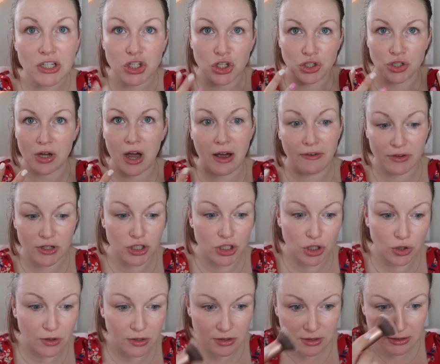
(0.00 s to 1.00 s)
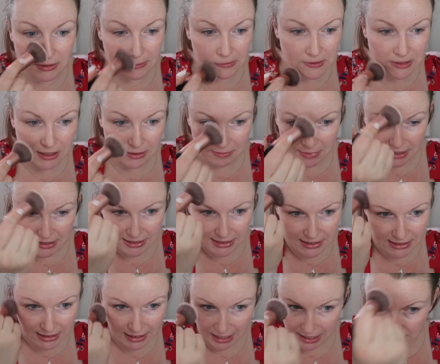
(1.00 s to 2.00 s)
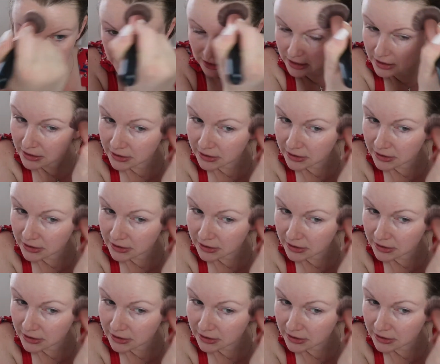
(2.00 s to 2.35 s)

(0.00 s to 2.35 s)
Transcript: because obviously you can still see my skin.